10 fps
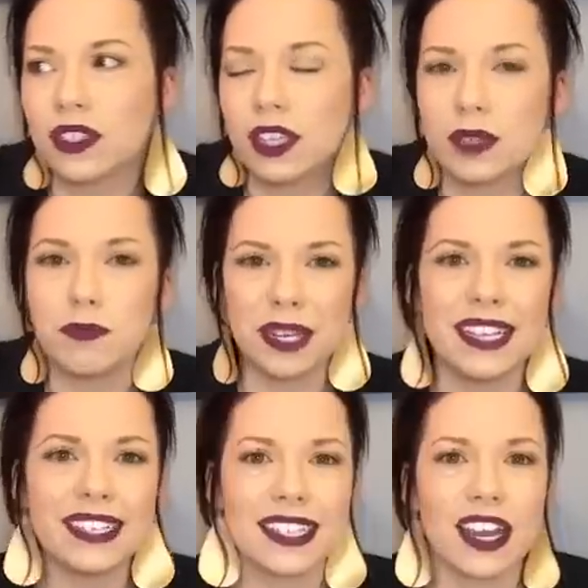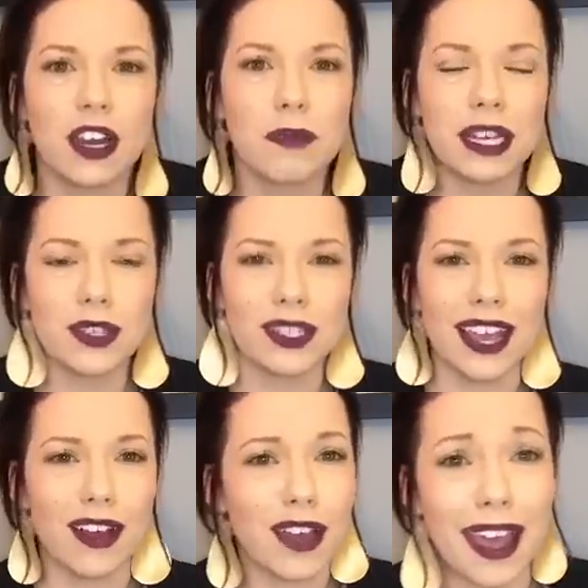does being scared make you
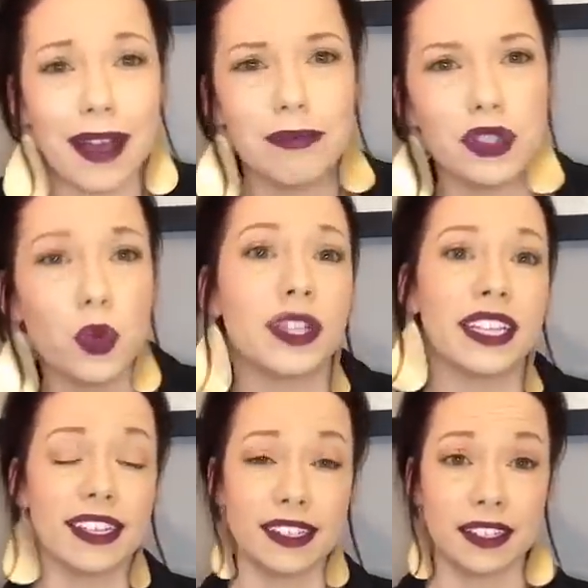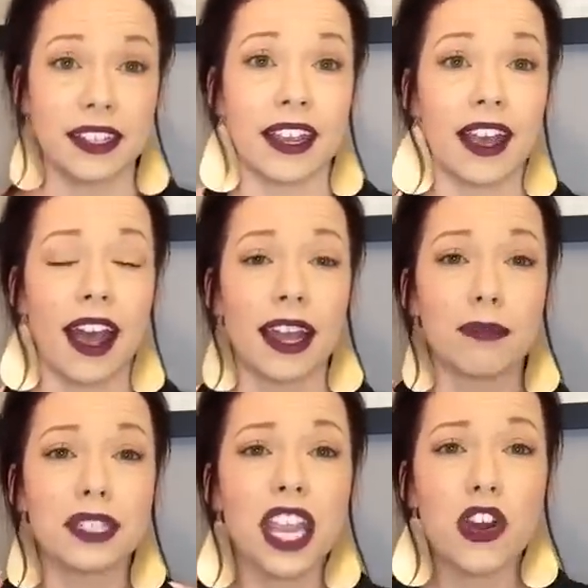say, okay, I'm doing this? Like, I am
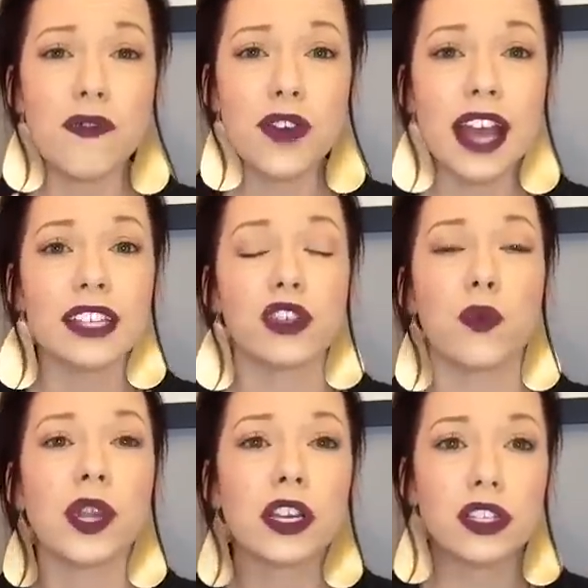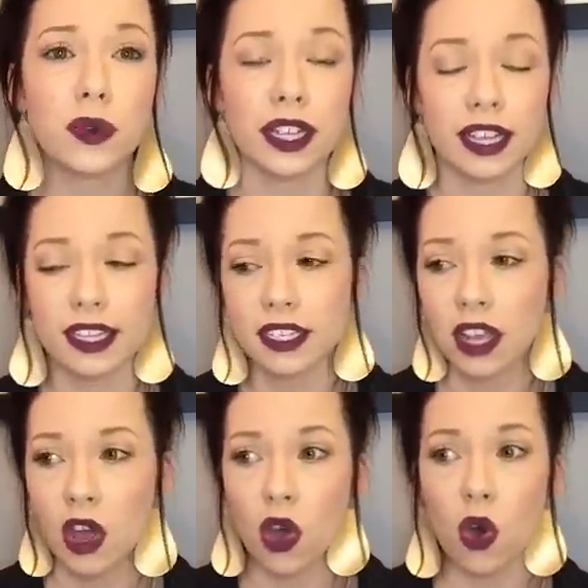terrified, so we are doing this.
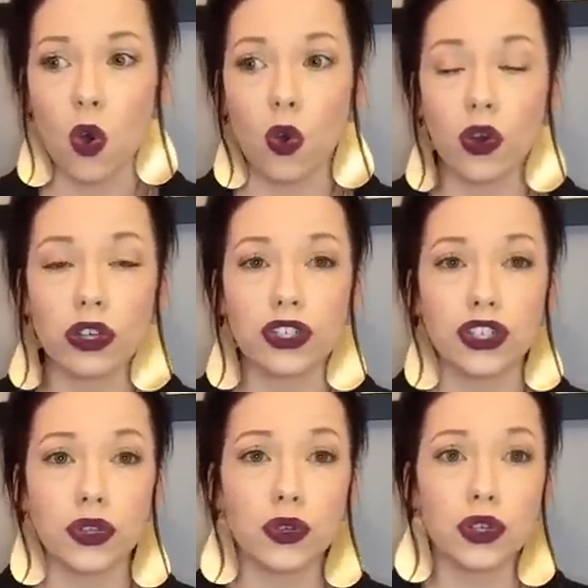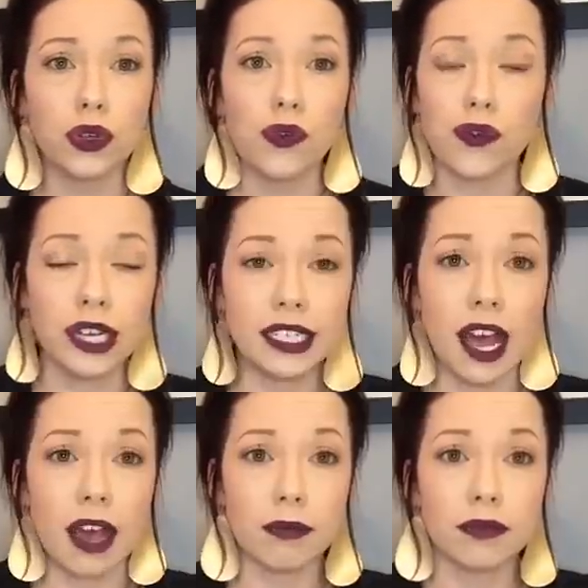Or do you freeze
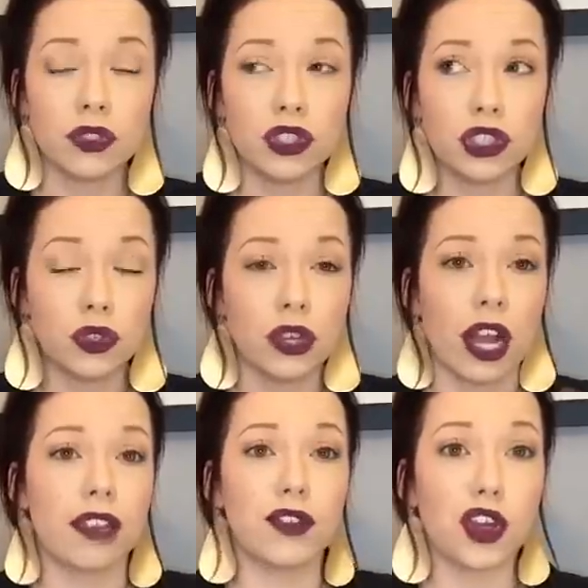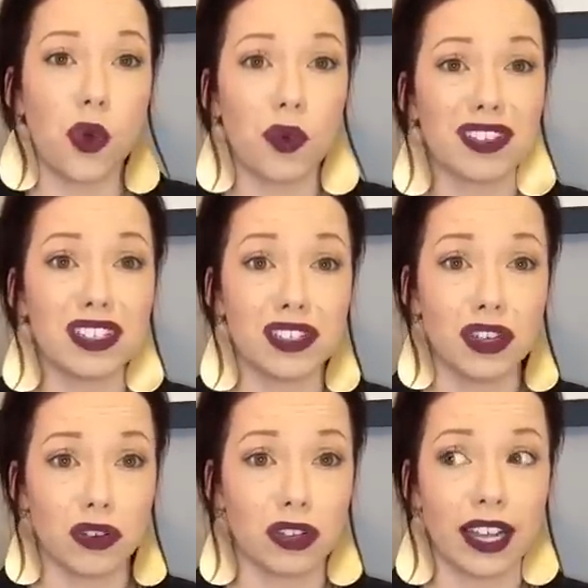up? Do you not even know what to
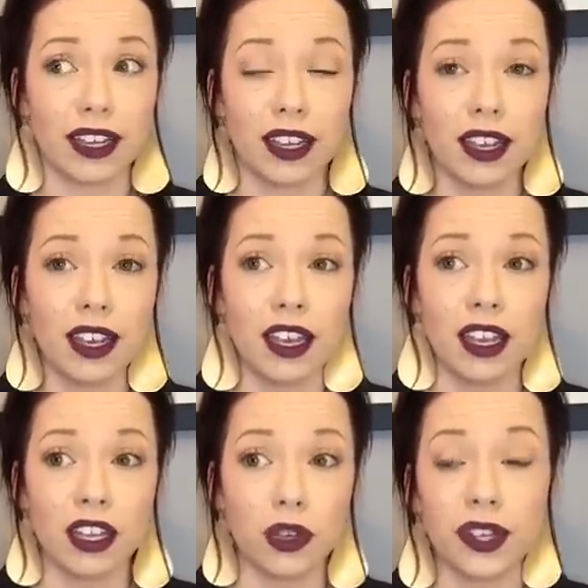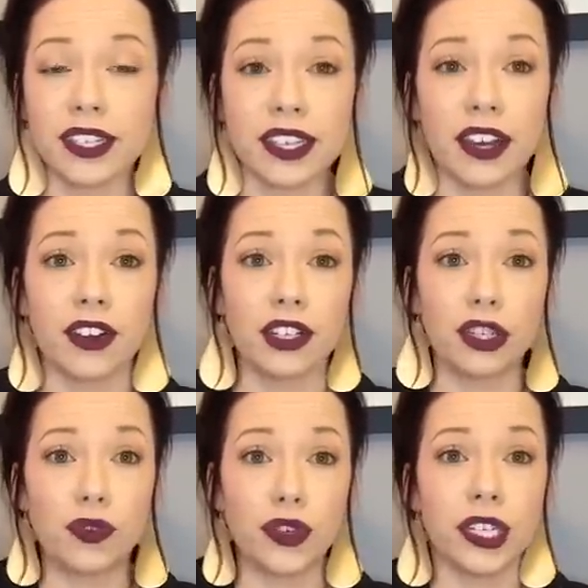do? Like, you get scared and
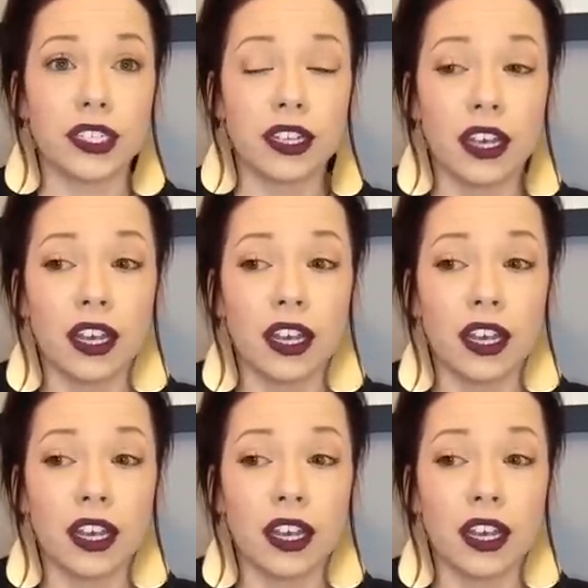you freeze.